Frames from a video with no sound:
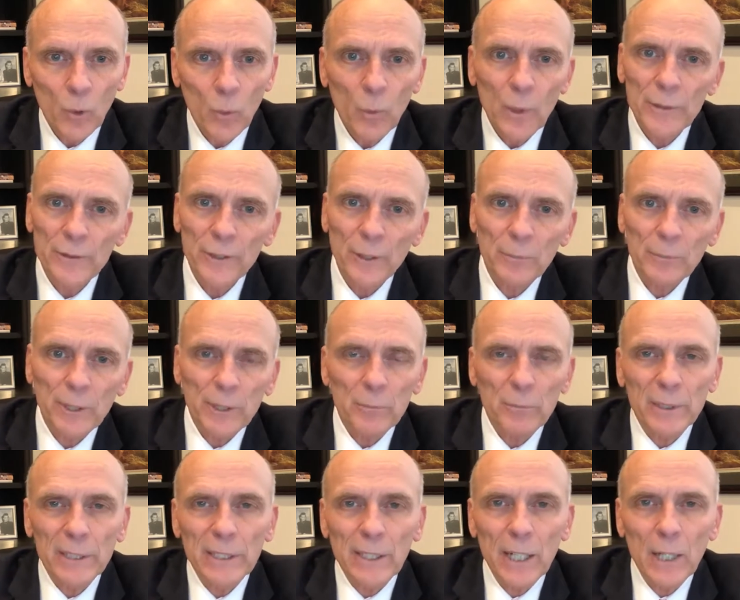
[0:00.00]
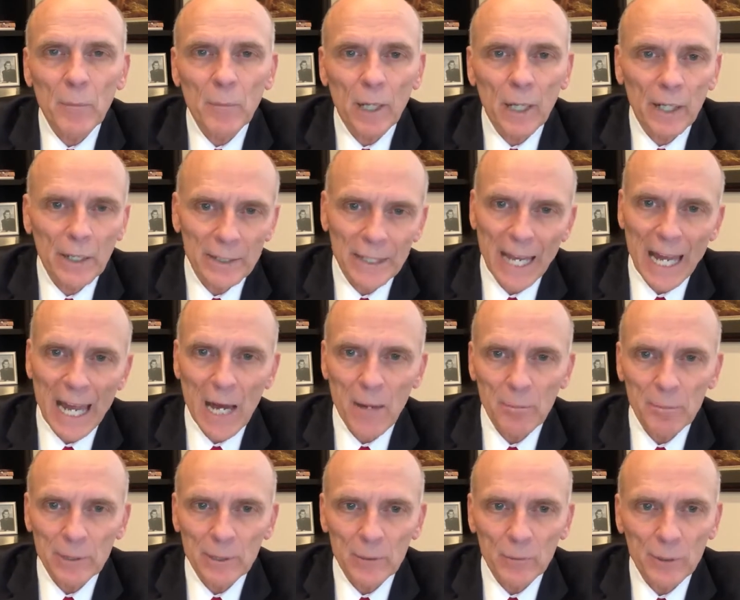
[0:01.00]
Winthrop had become
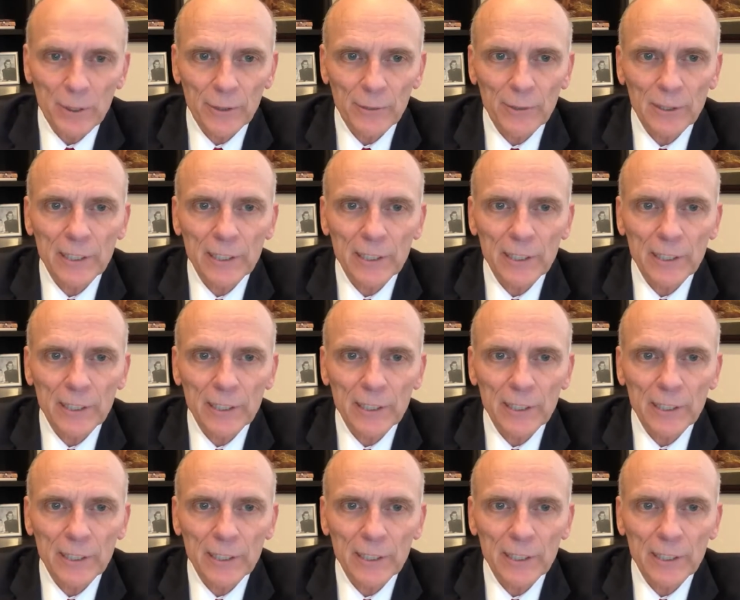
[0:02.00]
unhappy with the